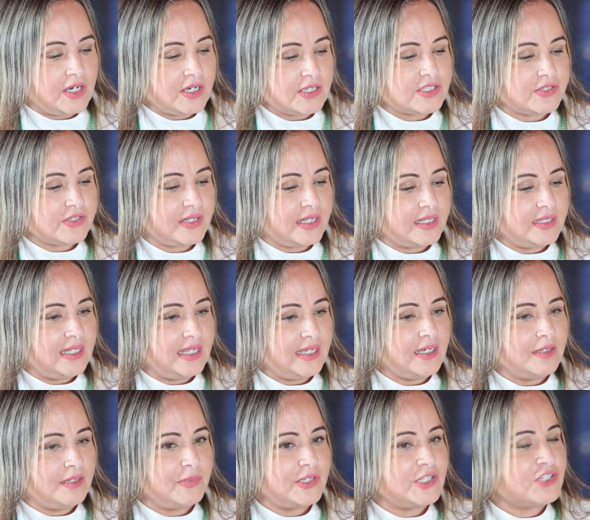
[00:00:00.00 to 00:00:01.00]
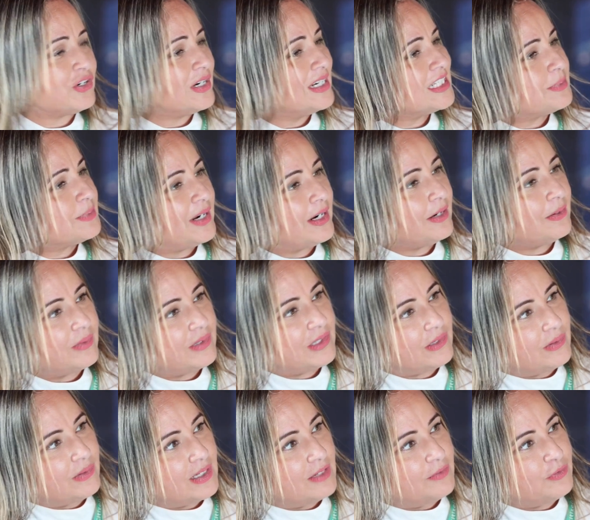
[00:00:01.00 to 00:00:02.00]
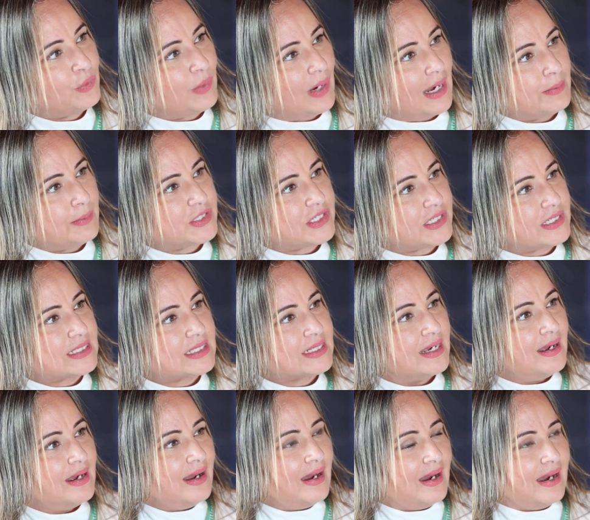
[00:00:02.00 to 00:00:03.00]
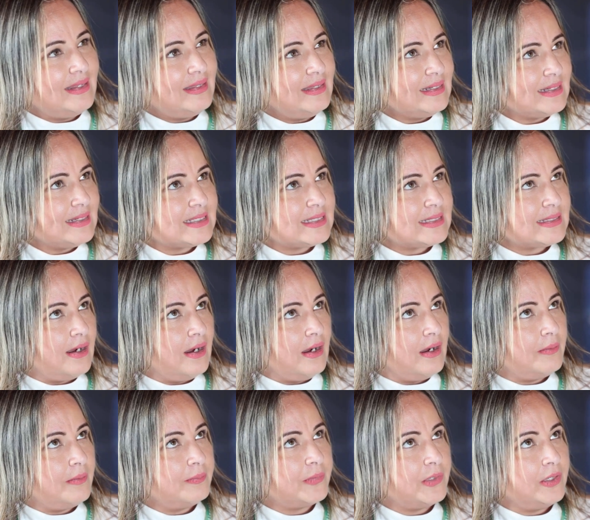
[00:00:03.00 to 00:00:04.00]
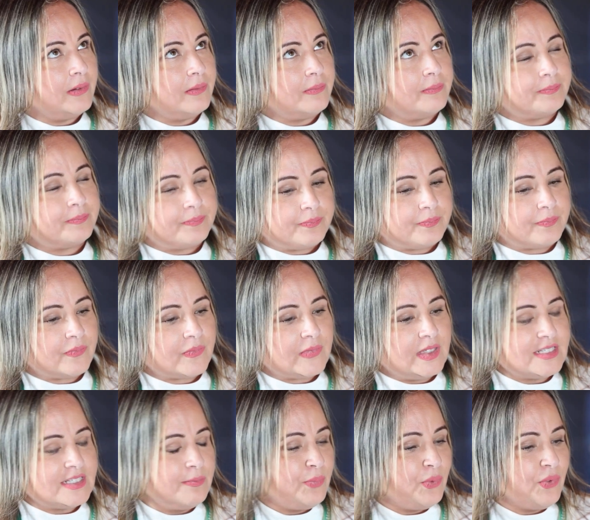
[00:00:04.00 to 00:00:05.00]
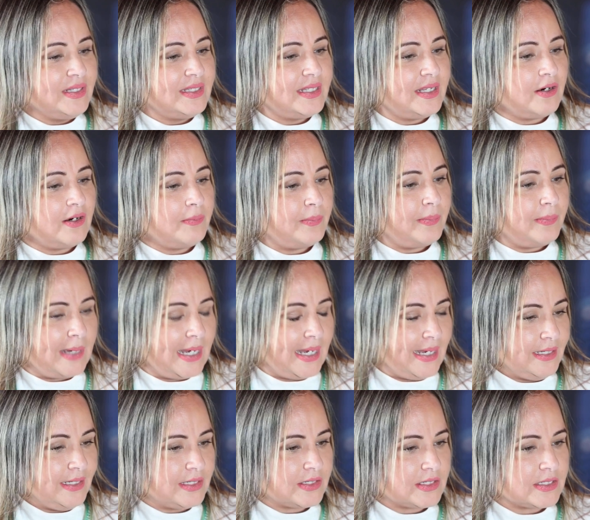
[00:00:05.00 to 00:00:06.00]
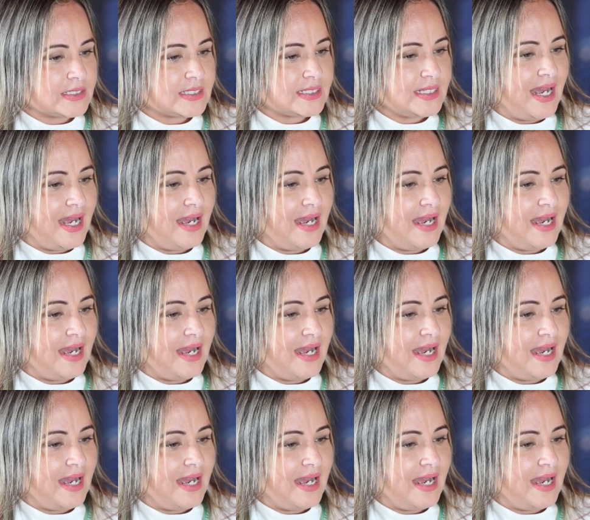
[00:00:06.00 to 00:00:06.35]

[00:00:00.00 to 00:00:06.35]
to talk to, that they can be transparent with you and give you options. I think it's it's important that our buyers